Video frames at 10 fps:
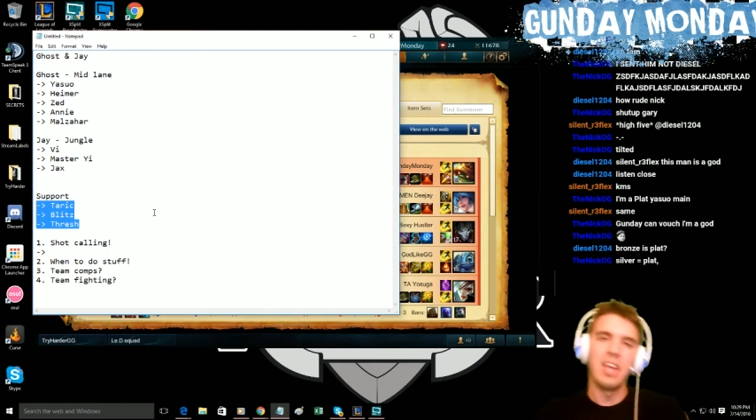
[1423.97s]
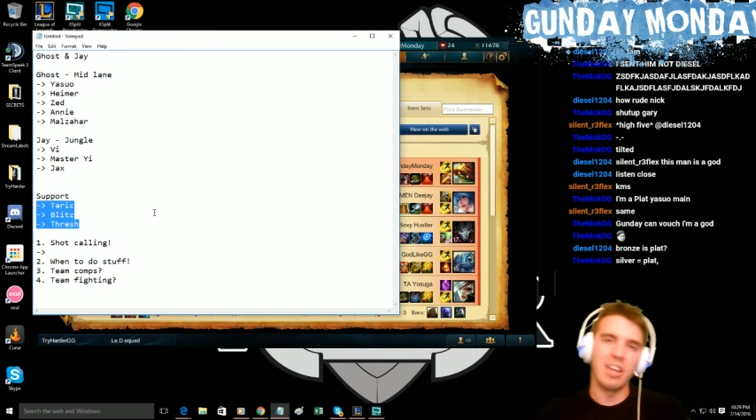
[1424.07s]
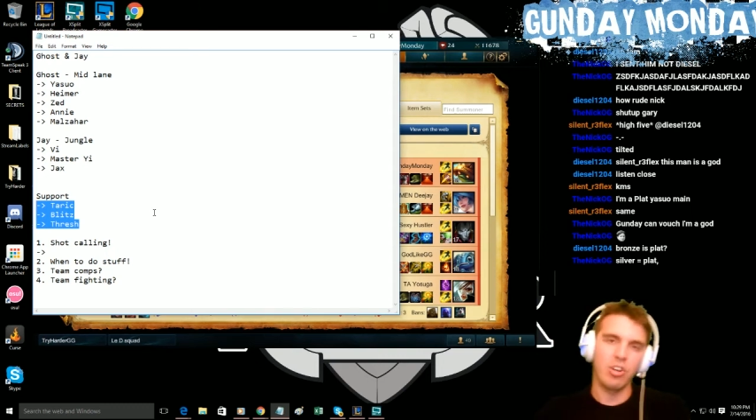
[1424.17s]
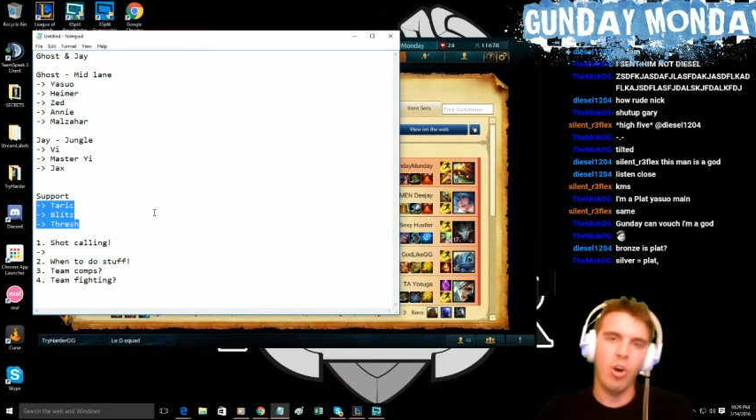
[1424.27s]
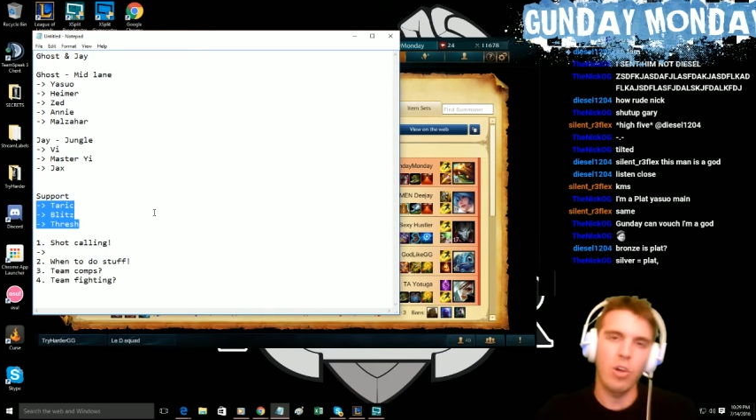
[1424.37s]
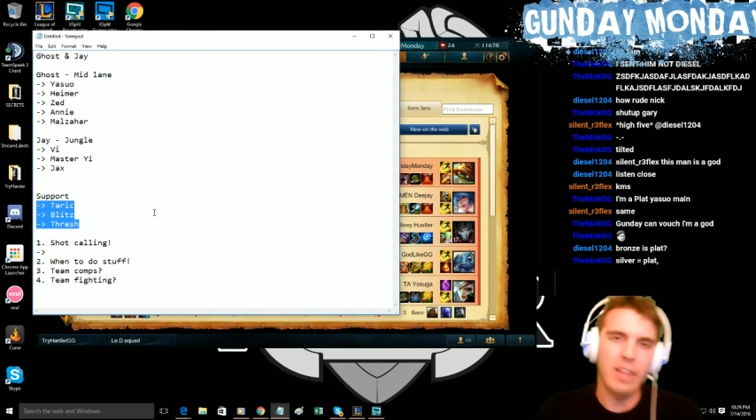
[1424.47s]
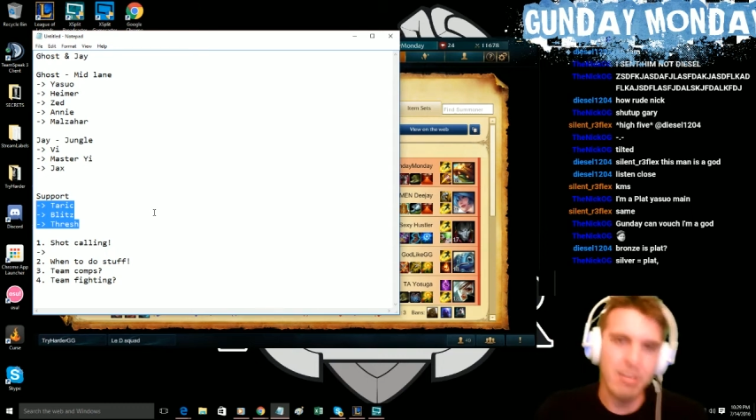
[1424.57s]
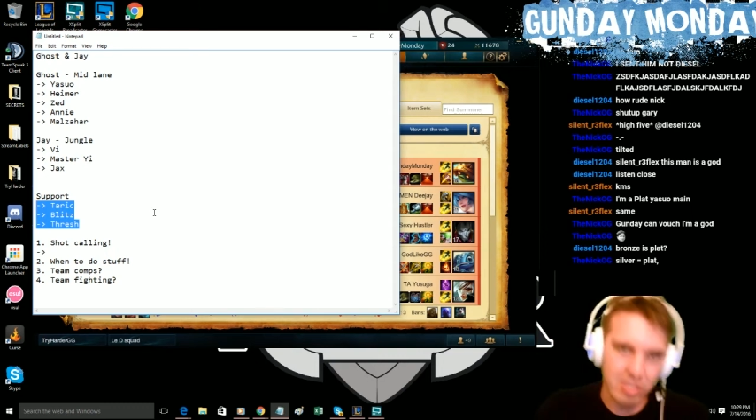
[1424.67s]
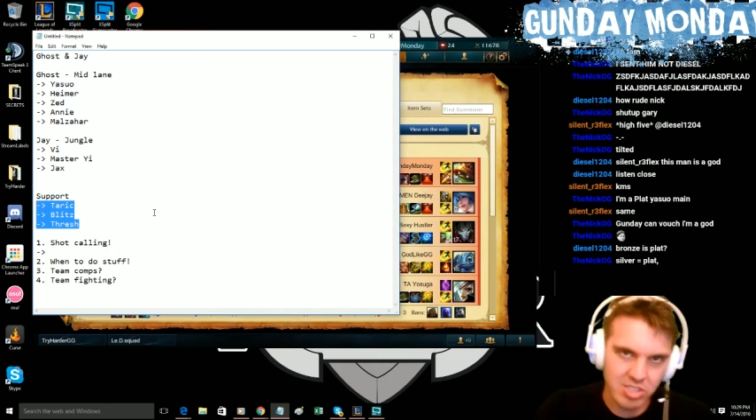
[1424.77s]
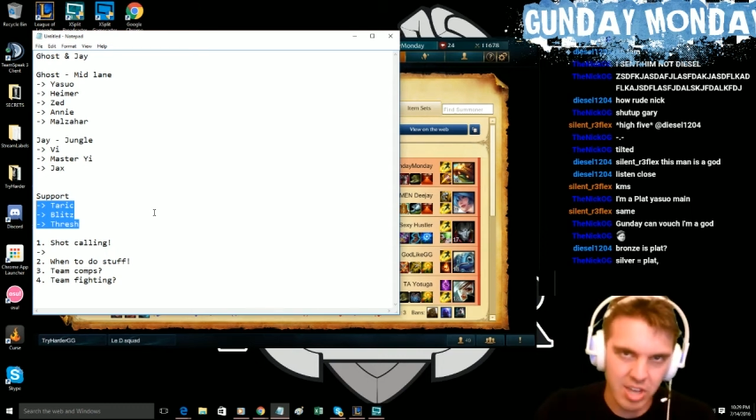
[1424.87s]
and call
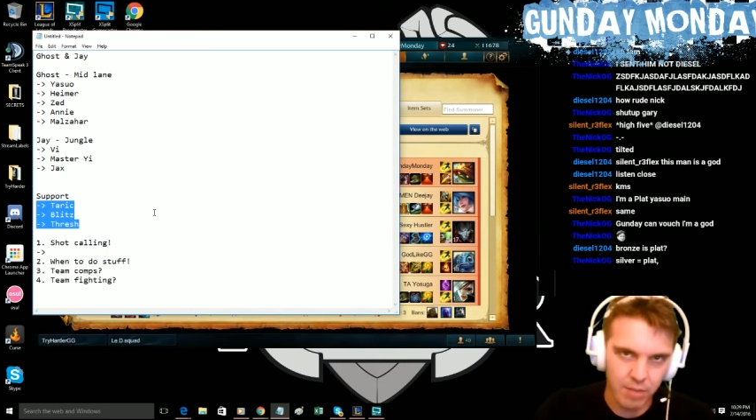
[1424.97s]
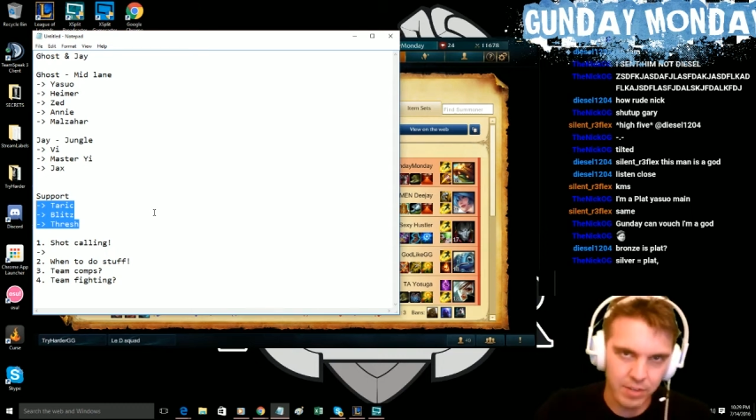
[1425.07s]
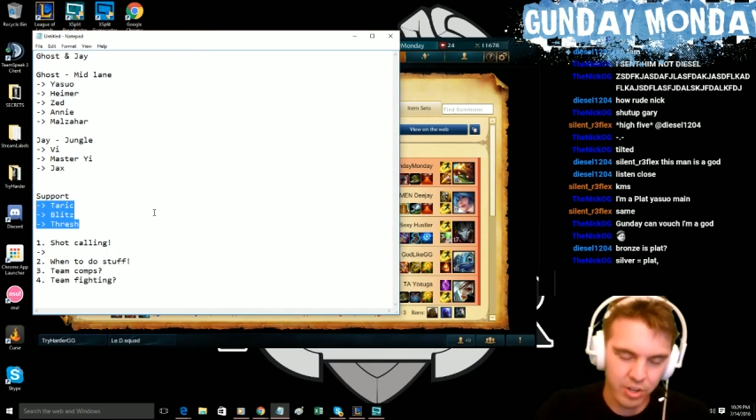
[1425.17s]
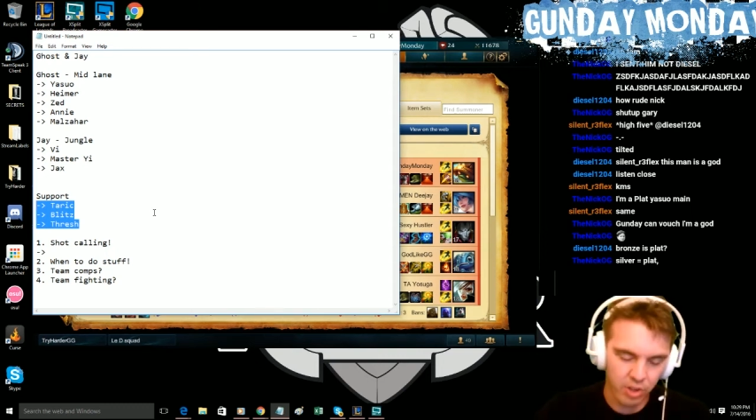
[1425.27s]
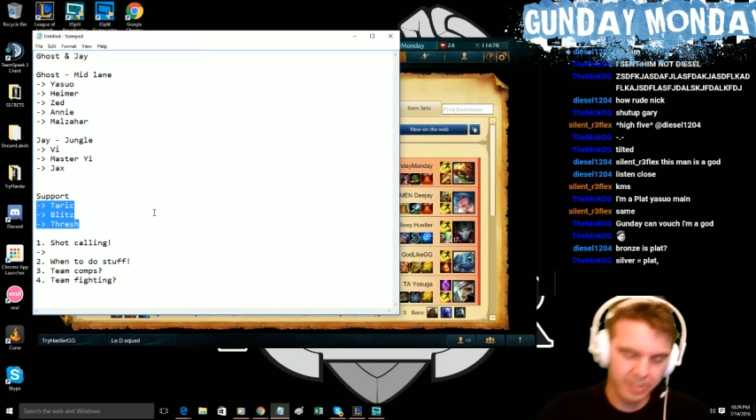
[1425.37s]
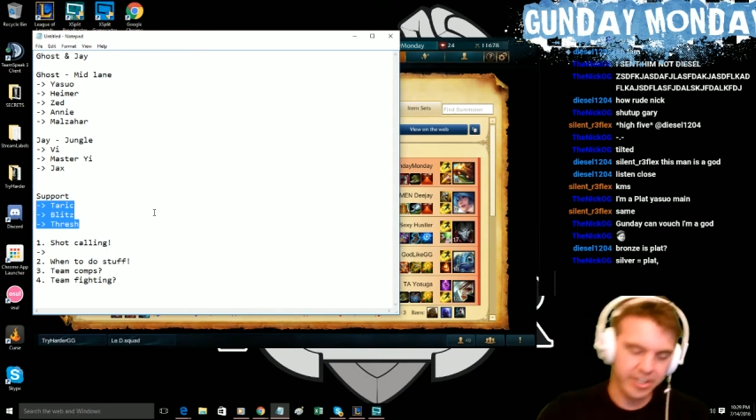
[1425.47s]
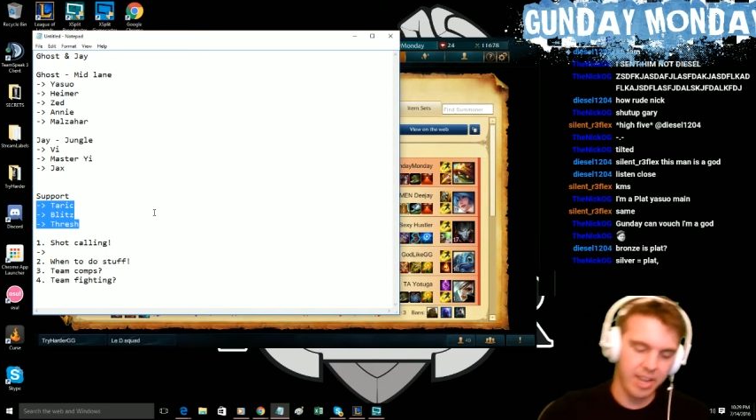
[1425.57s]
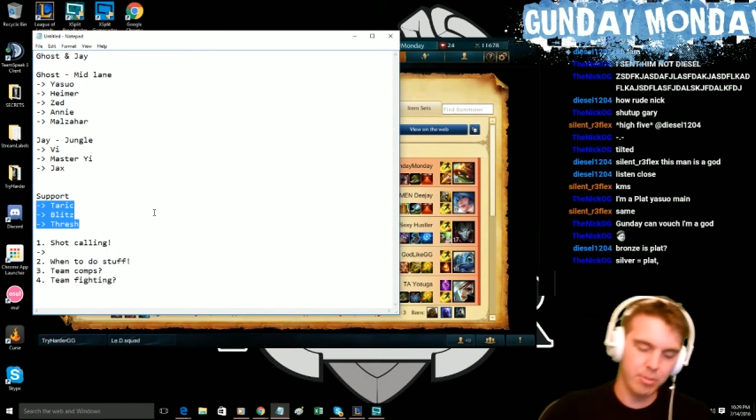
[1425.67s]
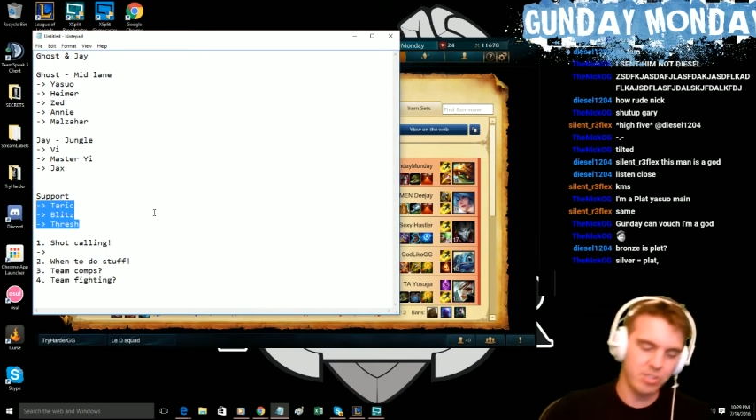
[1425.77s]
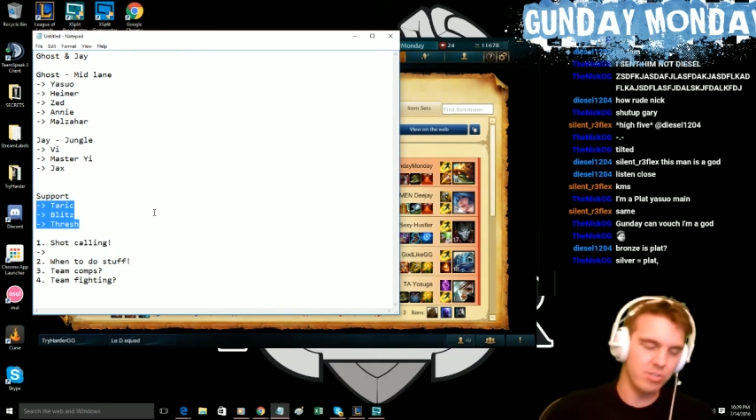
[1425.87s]
out stuff and call out
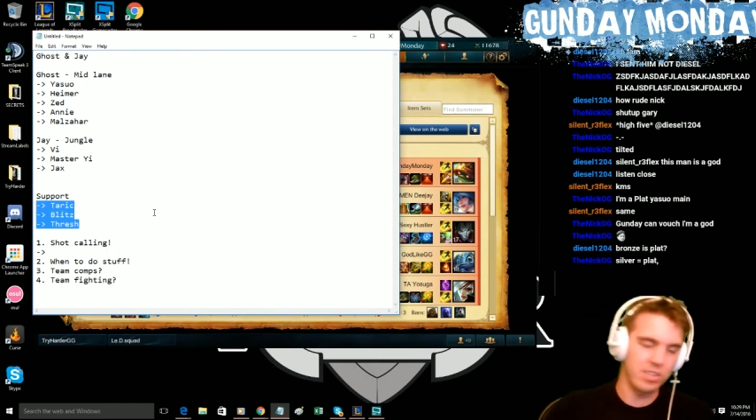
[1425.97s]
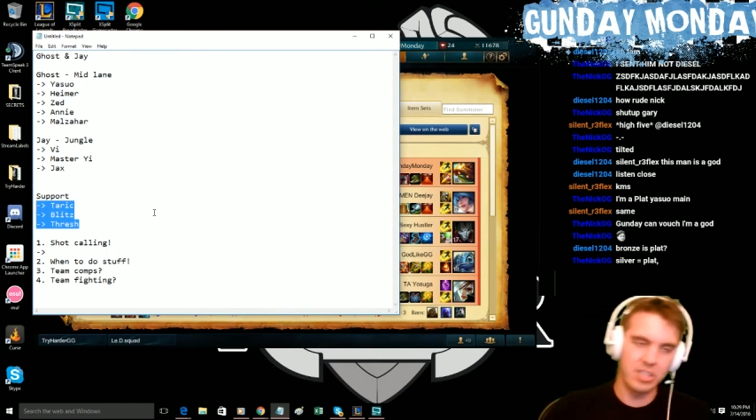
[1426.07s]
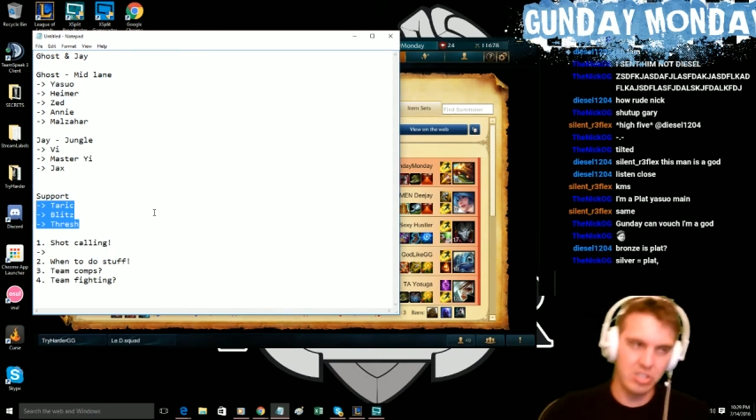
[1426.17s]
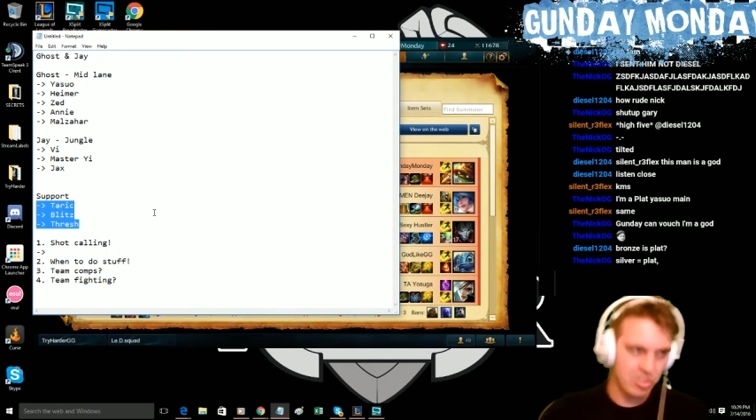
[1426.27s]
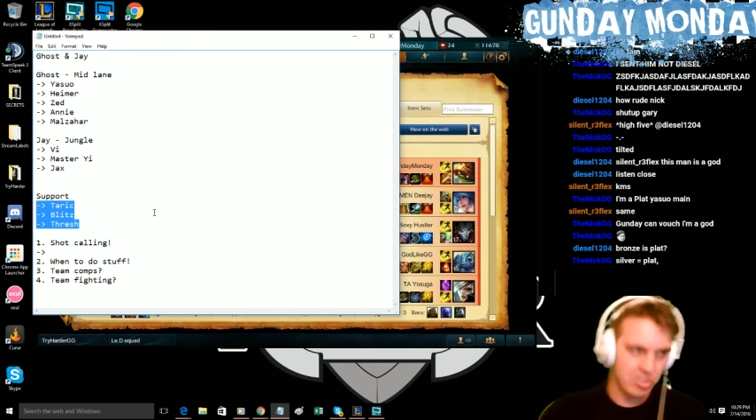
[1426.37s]
opportunities.